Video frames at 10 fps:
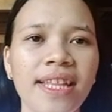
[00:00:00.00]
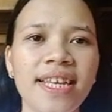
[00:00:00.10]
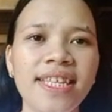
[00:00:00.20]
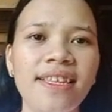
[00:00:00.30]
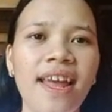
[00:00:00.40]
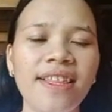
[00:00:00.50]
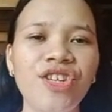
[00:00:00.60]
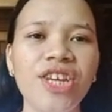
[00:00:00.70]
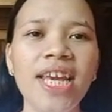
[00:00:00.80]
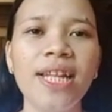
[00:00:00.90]
This
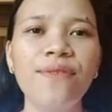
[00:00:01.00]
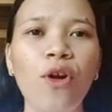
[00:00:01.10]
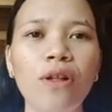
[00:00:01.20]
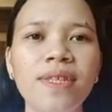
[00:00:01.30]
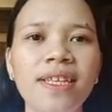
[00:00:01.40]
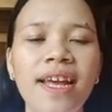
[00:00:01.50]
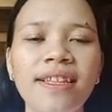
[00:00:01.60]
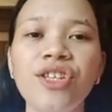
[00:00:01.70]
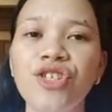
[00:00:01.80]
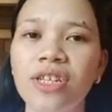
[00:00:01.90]
strategy involves
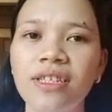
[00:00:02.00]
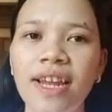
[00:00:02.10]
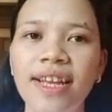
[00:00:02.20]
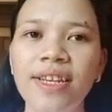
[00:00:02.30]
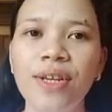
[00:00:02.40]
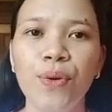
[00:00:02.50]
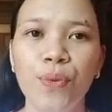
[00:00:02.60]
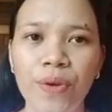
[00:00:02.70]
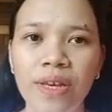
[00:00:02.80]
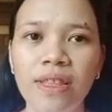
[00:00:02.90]
getting children
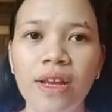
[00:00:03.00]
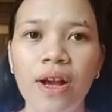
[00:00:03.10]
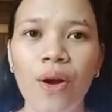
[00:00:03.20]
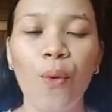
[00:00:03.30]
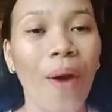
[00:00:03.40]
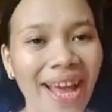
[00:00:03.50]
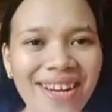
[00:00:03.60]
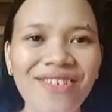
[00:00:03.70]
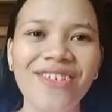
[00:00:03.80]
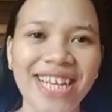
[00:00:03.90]
when
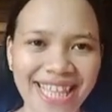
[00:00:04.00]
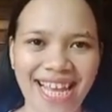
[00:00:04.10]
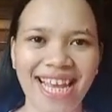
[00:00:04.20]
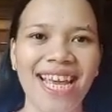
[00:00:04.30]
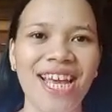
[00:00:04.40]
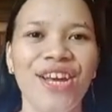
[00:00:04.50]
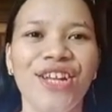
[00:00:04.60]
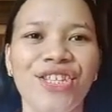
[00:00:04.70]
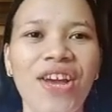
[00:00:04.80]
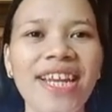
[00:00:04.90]
reading to